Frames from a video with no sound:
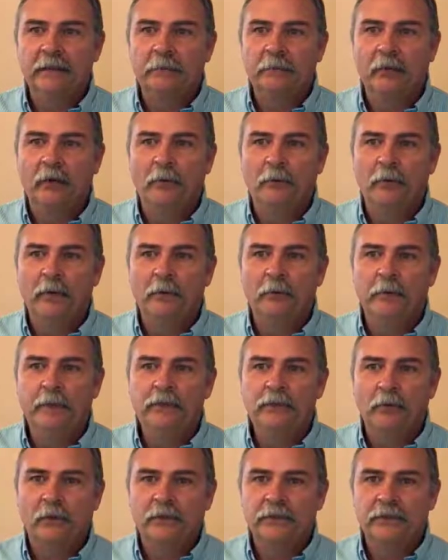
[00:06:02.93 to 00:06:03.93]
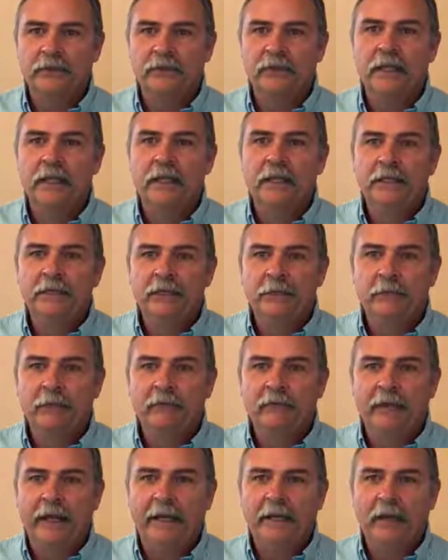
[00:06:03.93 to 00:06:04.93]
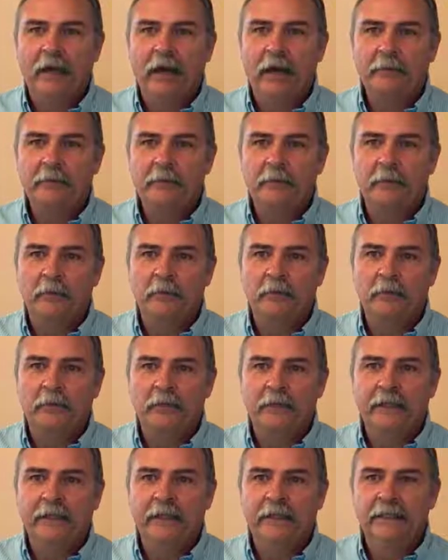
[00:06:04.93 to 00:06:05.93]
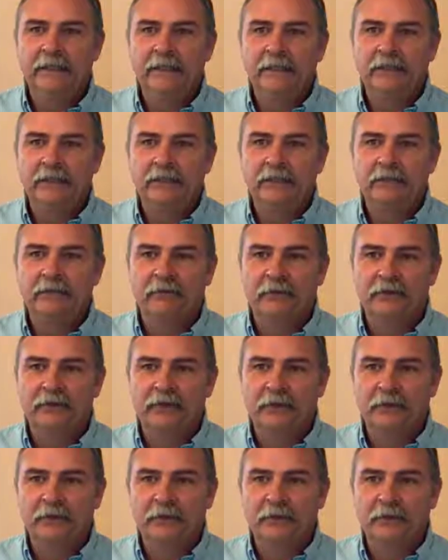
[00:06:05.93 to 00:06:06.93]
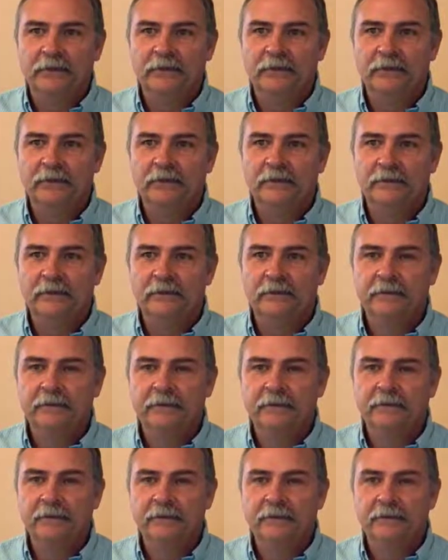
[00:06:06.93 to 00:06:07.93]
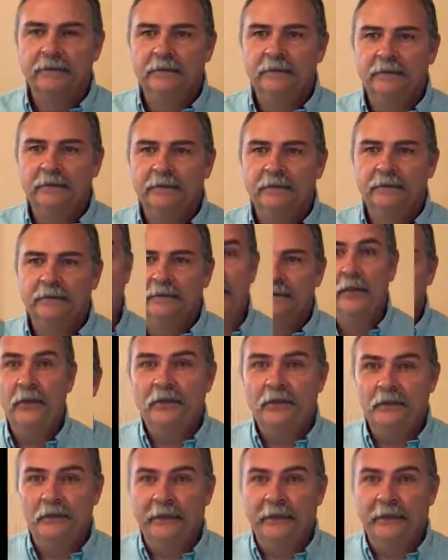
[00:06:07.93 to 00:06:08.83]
appropriate resources to provide optimal learning conditions for students. Standard